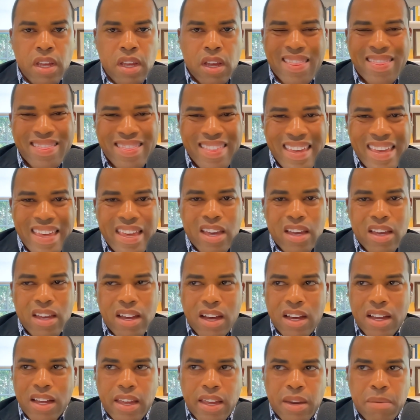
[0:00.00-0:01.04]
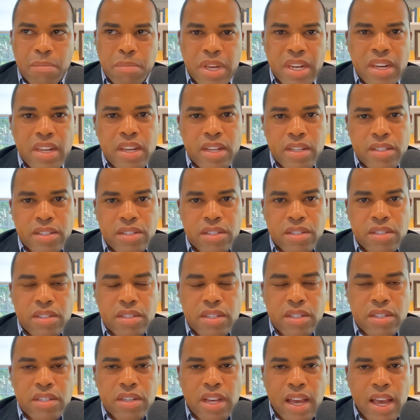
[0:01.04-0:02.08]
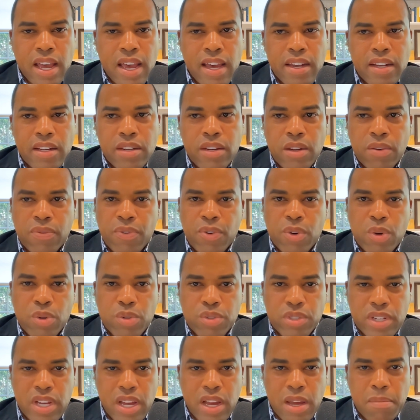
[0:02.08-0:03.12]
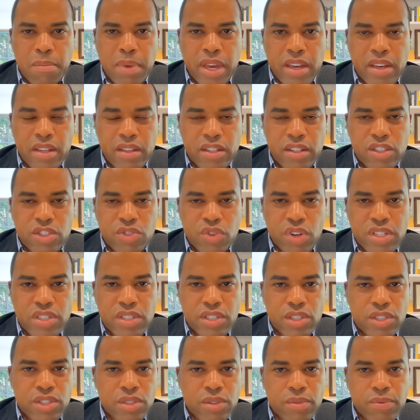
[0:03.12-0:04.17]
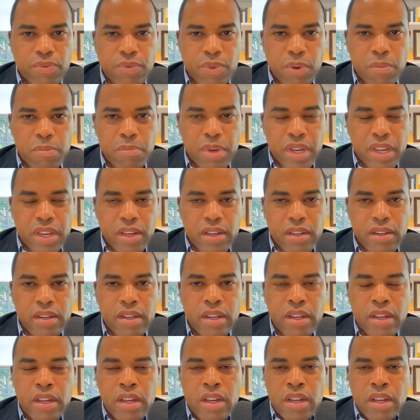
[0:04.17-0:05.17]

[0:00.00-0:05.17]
I think in many instances, I had a difficult time making the transition from being